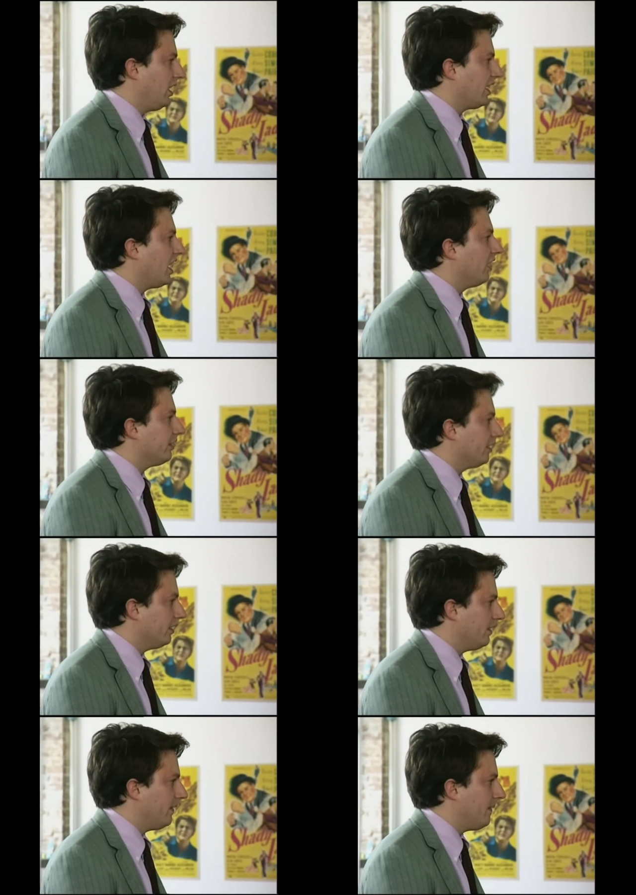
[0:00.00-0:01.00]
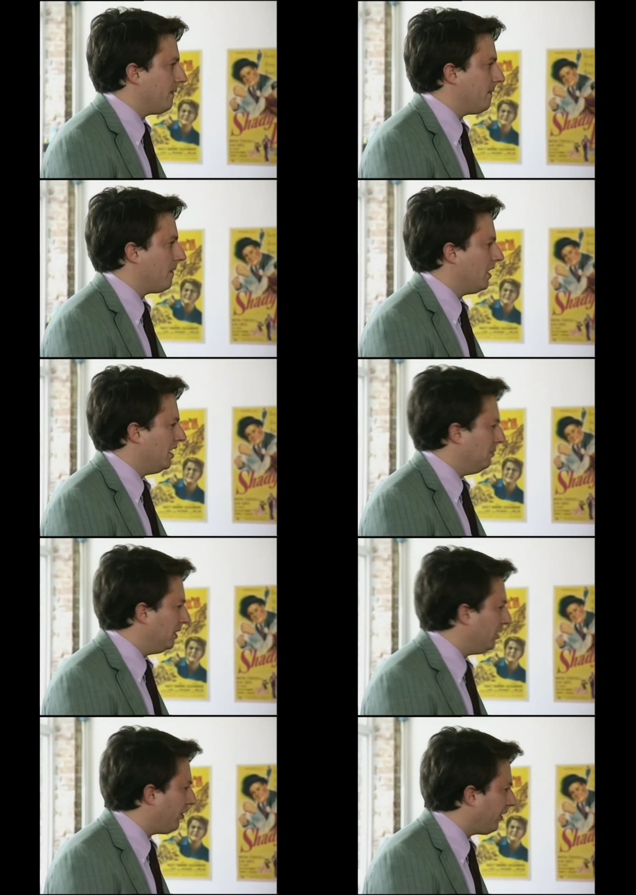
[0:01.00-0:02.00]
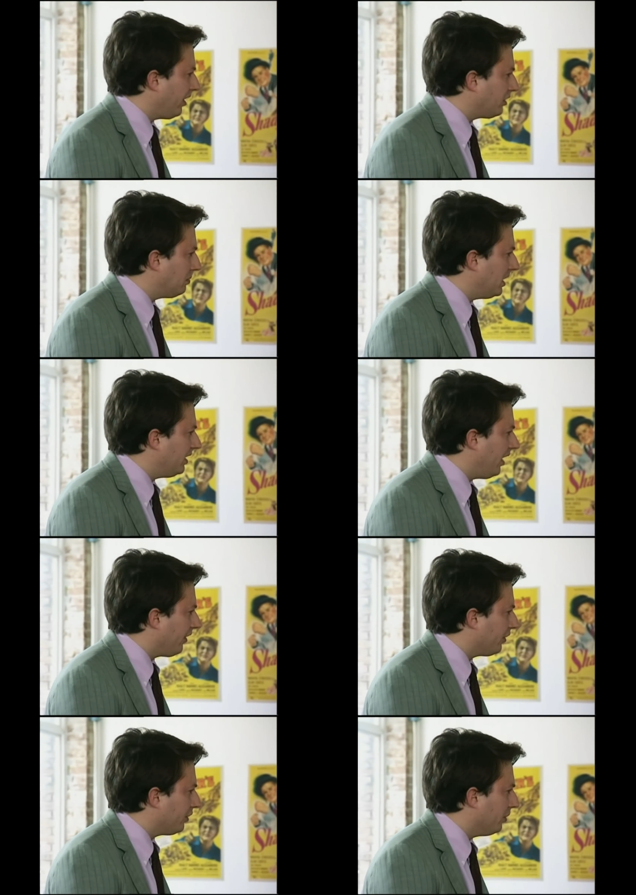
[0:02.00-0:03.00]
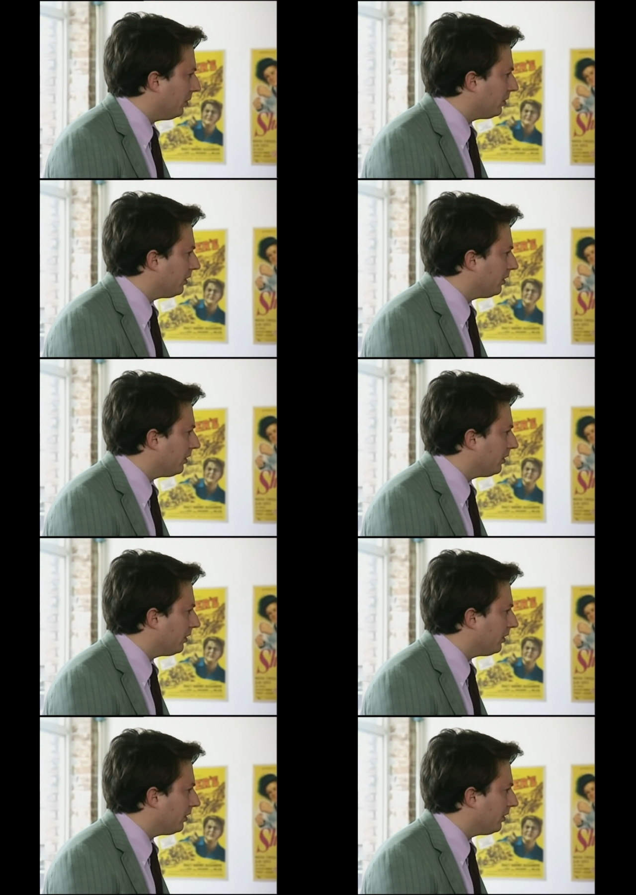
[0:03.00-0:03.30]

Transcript: like us. Yeah. But you think there should be another sort?